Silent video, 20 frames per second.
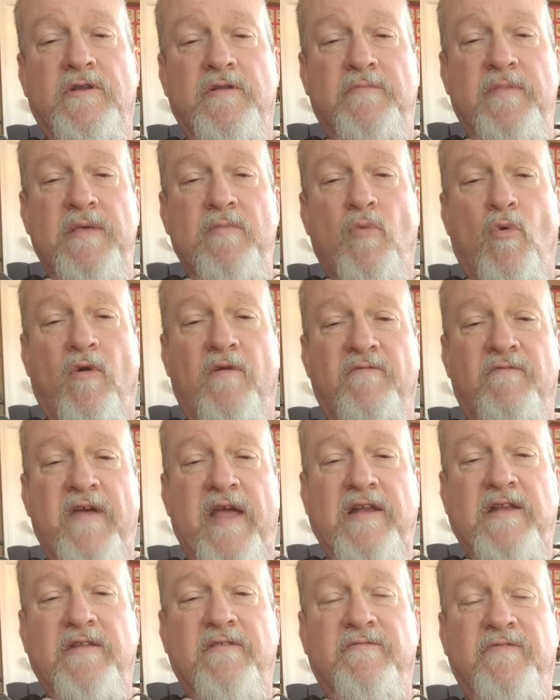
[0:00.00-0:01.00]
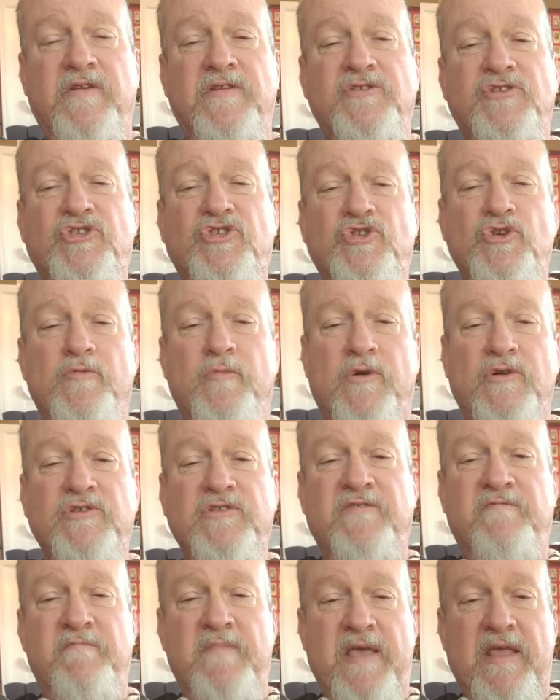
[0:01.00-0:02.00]
to be more effective
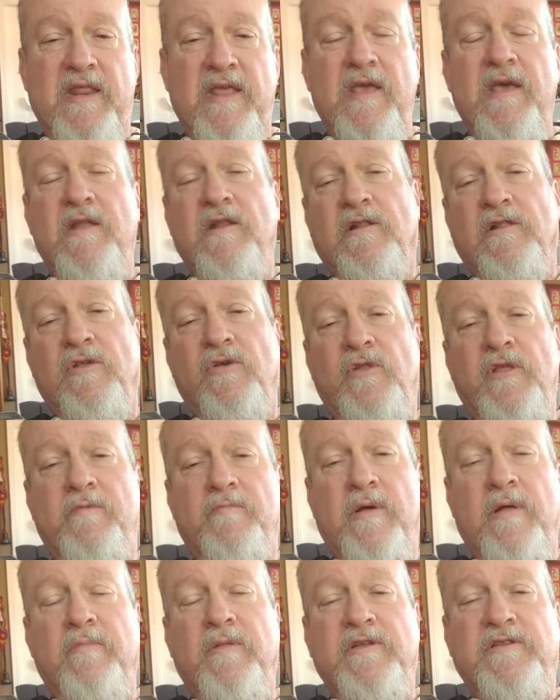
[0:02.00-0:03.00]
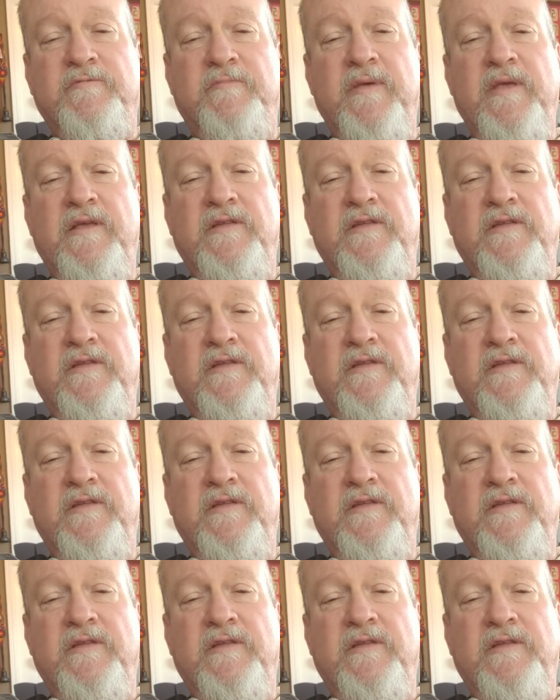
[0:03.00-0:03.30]
consumers of media, including public